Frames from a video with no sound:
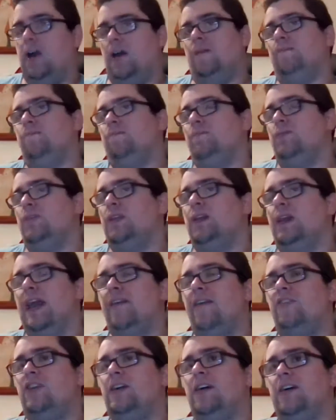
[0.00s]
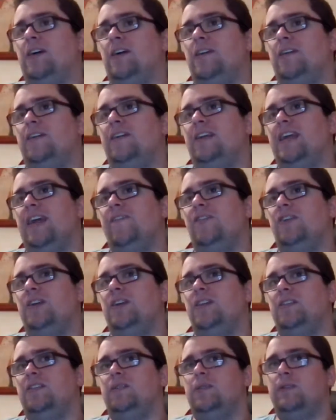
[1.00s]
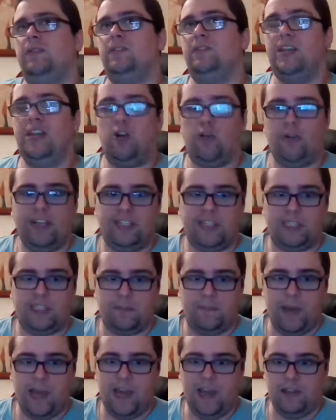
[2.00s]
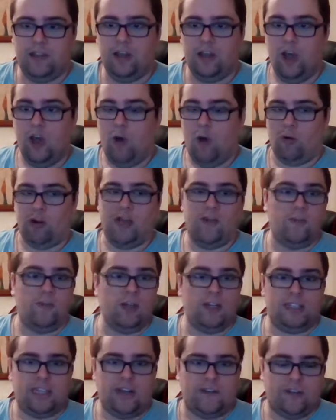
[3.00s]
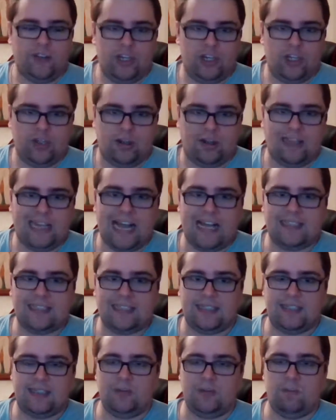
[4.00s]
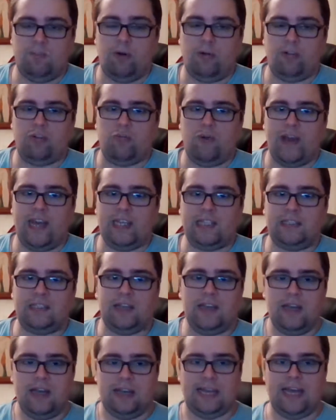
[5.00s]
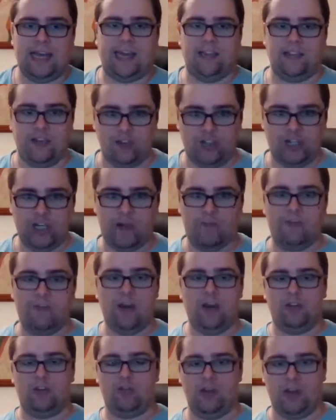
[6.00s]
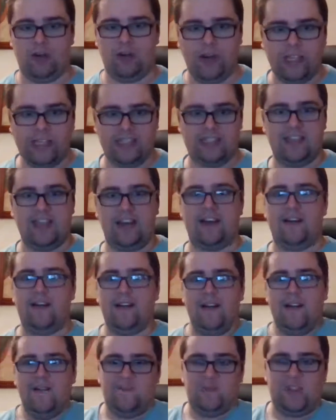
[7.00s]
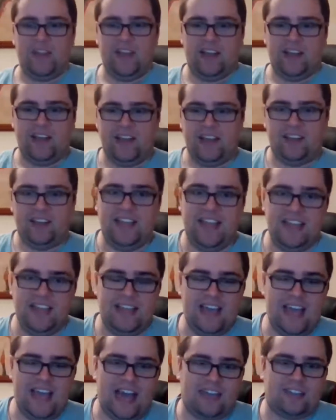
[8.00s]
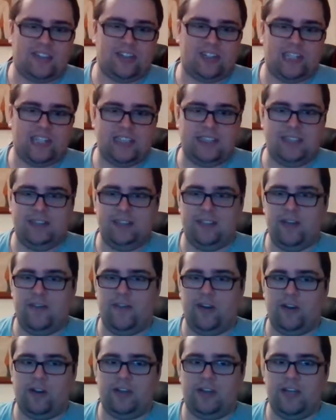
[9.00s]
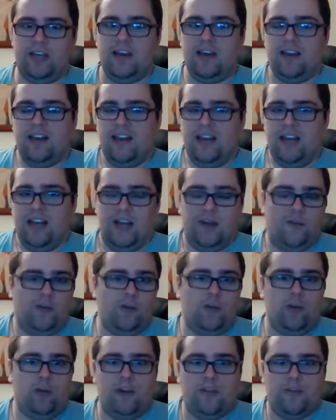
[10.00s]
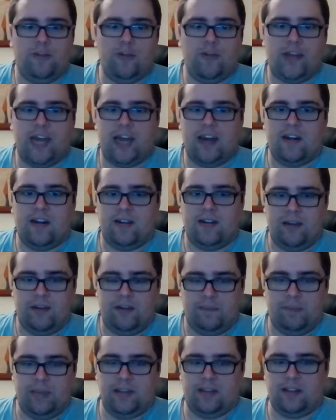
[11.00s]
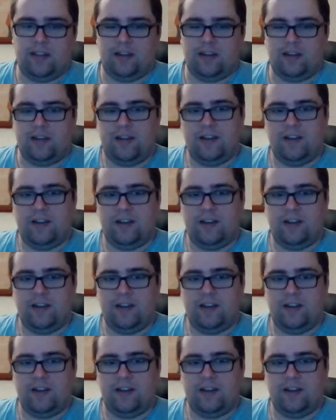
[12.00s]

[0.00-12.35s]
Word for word: uh, having a uh, having uh, increased speed or giving yourself additional tasks both ways like in the gym to increase the the the, the exercise difficulty if you if you can uh, beat